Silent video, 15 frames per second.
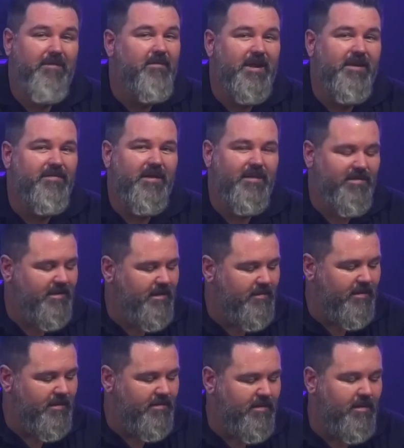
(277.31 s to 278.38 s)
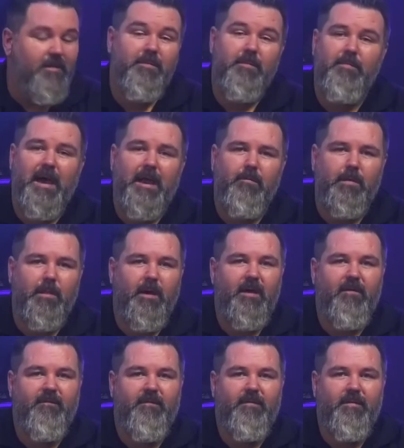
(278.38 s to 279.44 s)
even as I say this, the battery
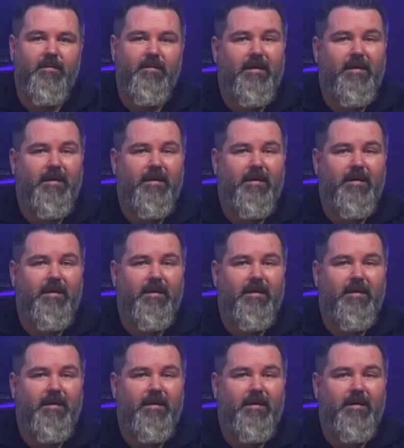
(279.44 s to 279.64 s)
life.